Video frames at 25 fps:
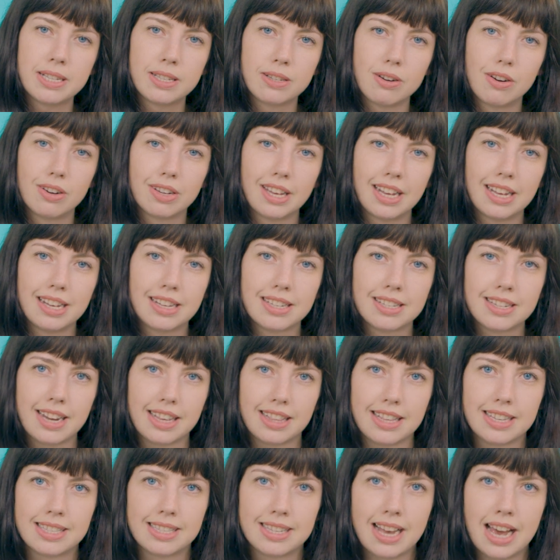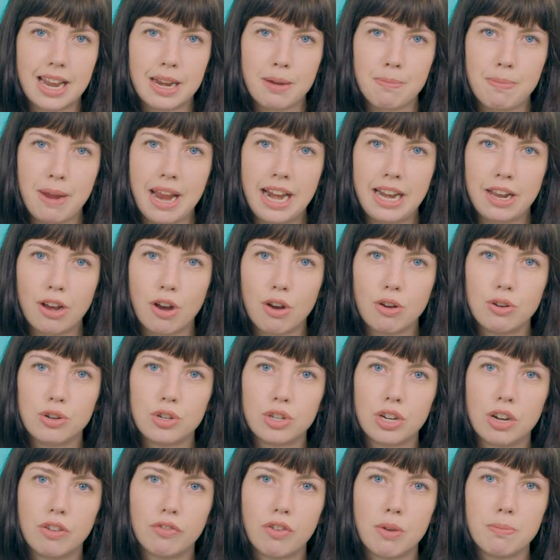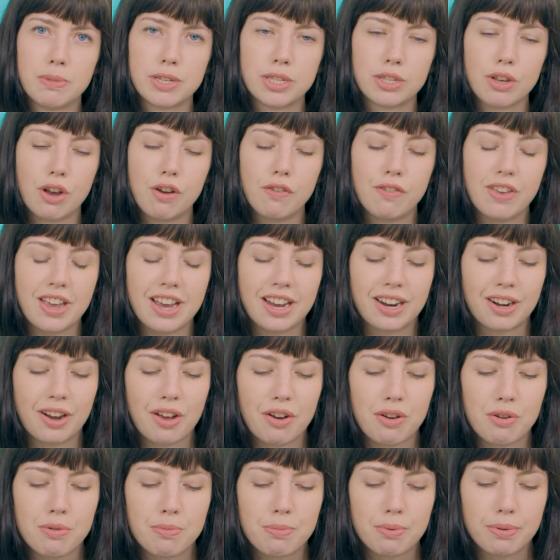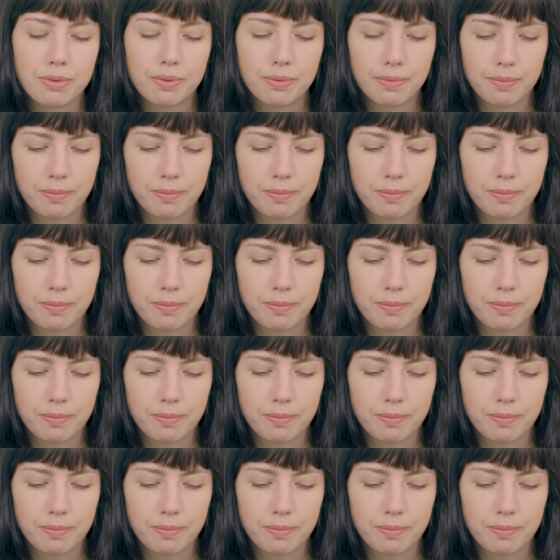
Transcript: stockings like the sun peeling ocean from a Soviet globe.